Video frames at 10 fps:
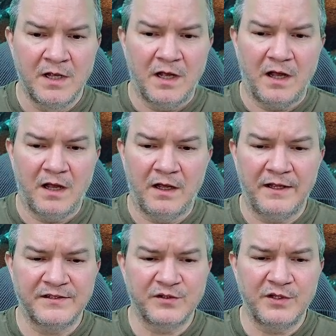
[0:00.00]

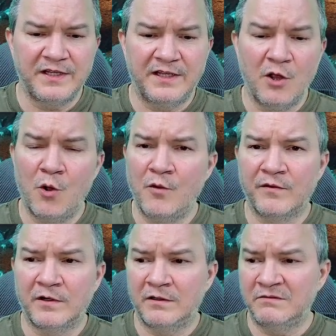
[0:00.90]
And so you can go
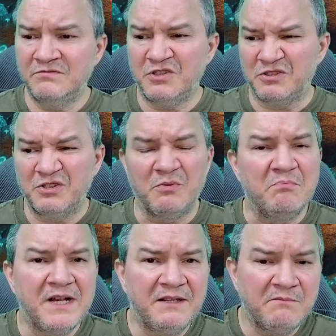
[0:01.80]
over little
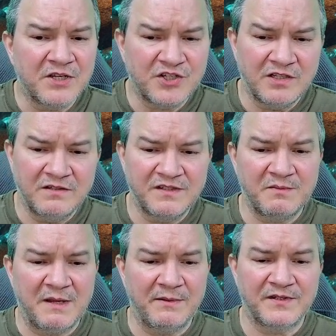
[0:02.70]
mini missions,
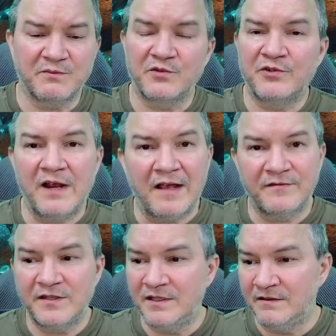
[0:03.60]
maybe some
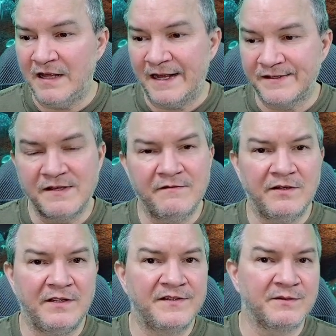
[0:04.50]
crafting
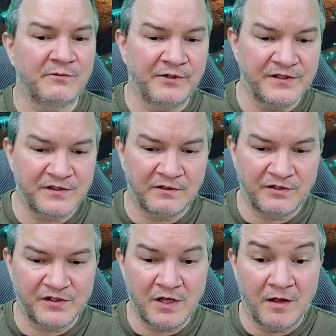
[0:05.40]
activities, some
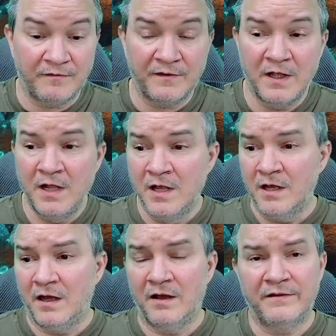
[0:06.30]
research stuff,
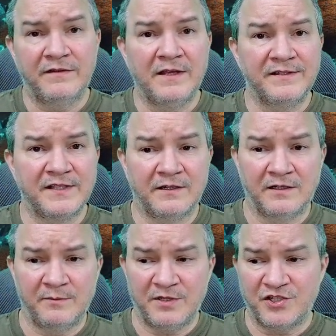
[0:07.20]
things that are going
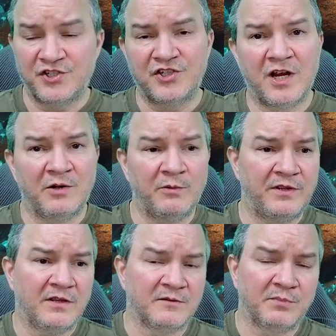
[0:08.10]
to be shared with
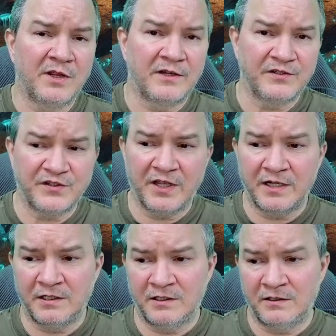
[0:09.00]
the other players
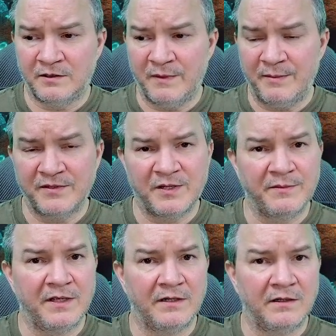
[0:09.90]
later, or maybe something that